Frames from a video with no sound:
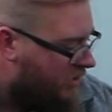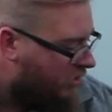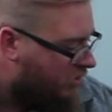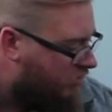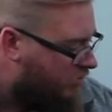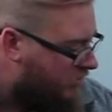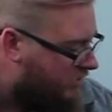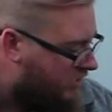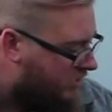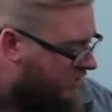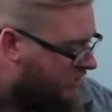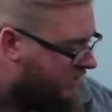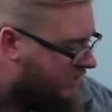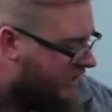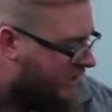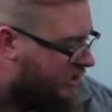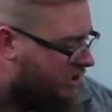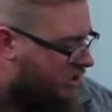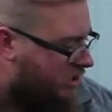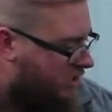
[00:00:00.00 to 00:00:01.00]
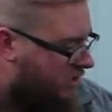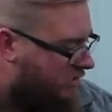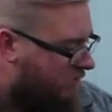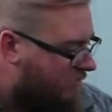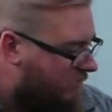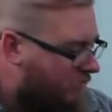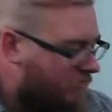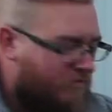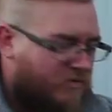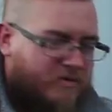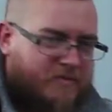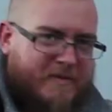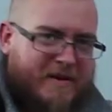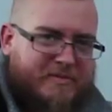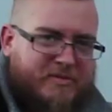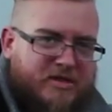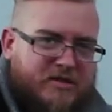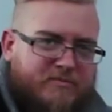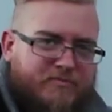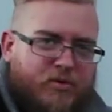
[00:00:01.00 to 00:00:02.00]
crystallization and
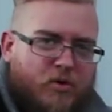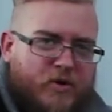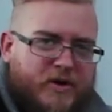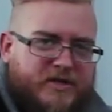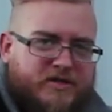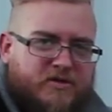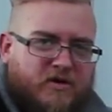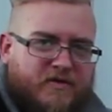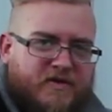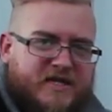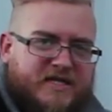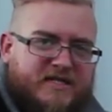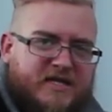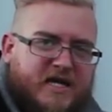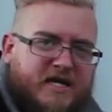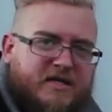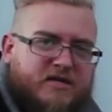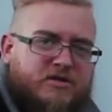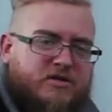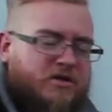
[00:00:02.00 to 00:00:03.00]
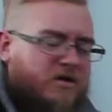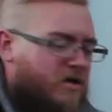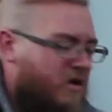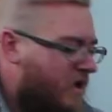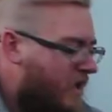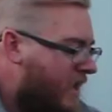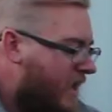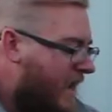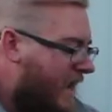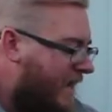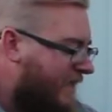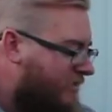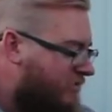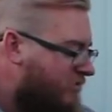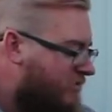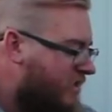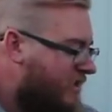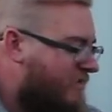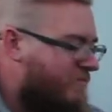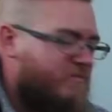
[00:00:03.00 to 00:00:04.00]
maybe some points on this edge. I do
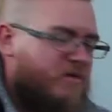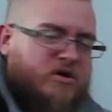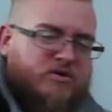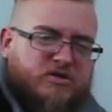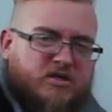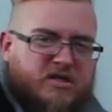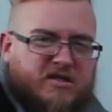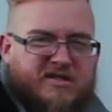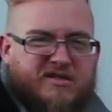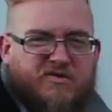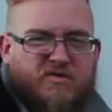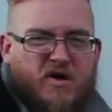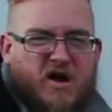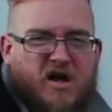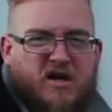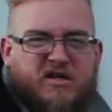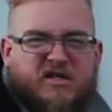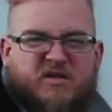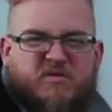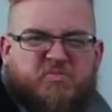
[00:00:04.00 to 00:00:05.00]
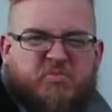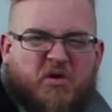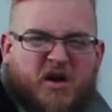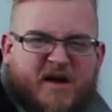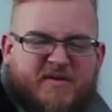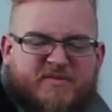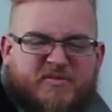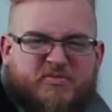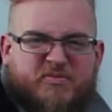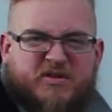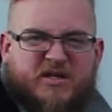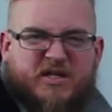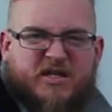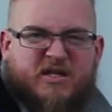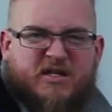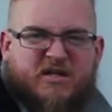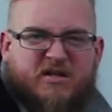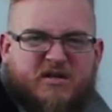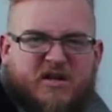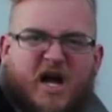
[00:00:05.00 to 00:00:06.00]
think most of this rock is
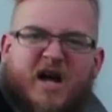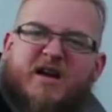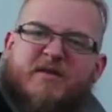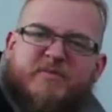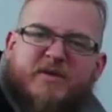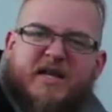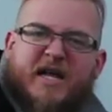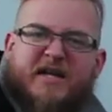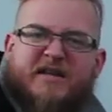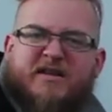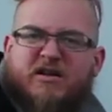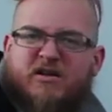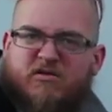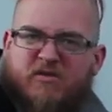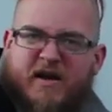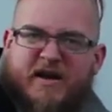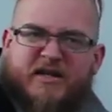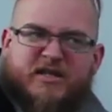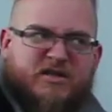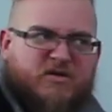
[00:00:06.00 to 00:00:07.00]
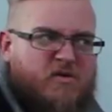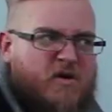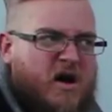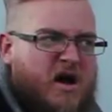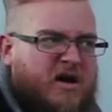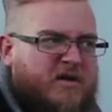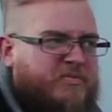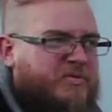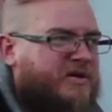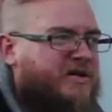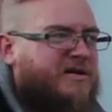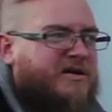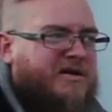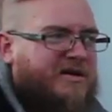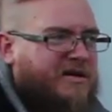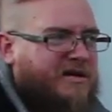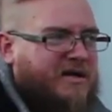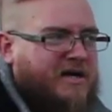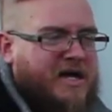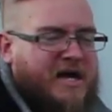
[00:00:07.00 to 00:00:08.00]
probably not going to be like the greatest rock, but
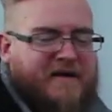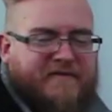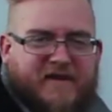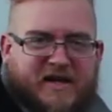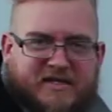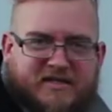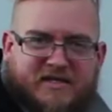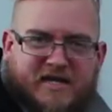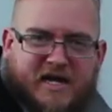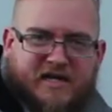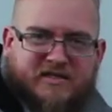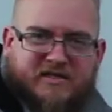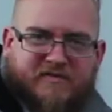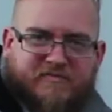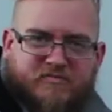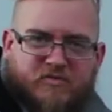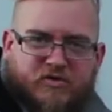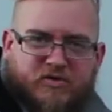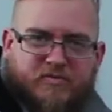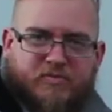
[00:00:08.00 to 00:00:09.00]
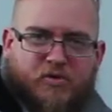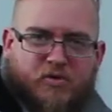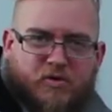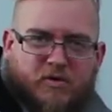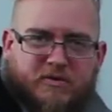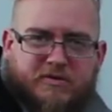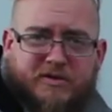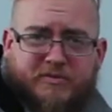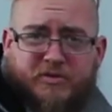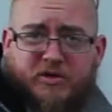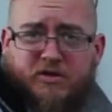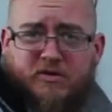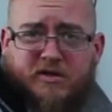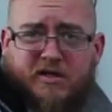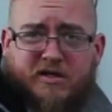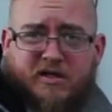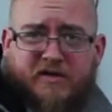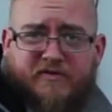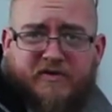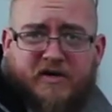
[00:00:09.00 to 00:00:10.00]
I've got stacks of them on the porch. I mean, who
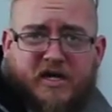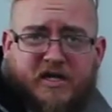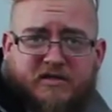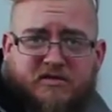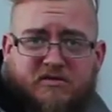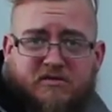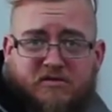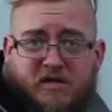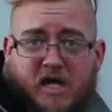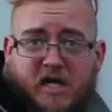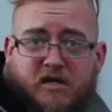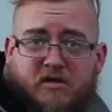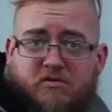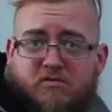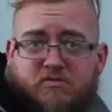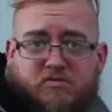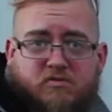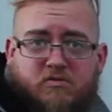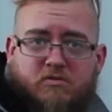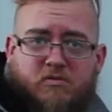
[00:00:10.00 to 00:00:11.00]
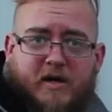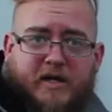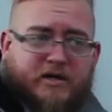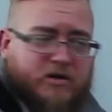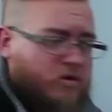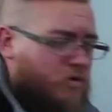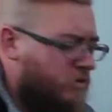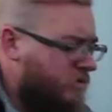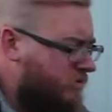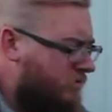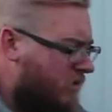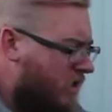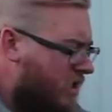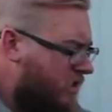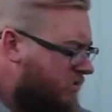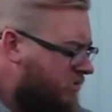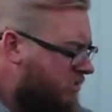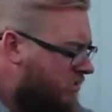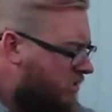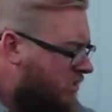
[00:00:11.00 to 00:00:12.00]
doesn't love a nice stack of white quartz
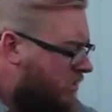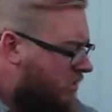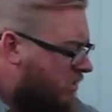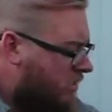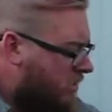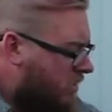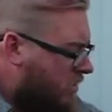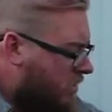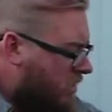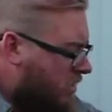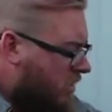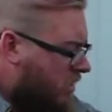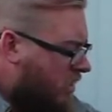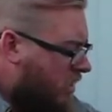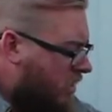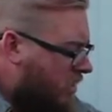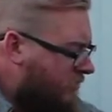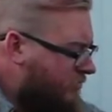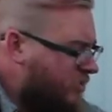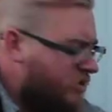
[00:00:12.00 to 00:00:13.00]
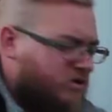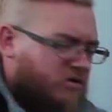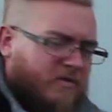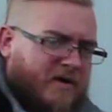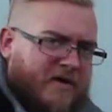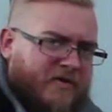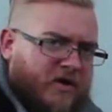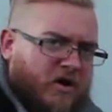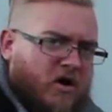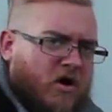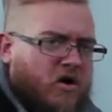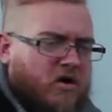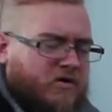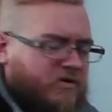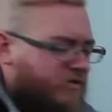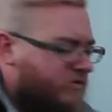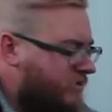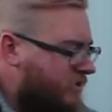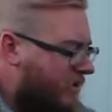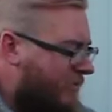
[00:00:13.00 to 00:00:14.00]
rocks? Just around the
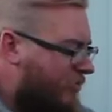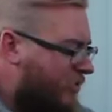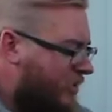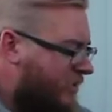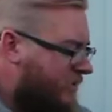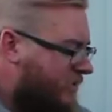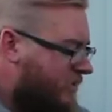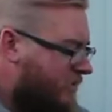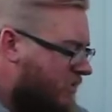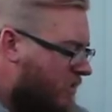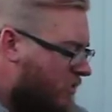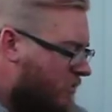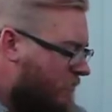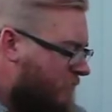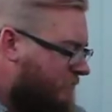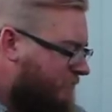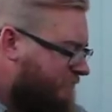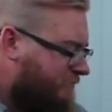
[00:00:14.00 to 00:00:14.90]
garden or something. So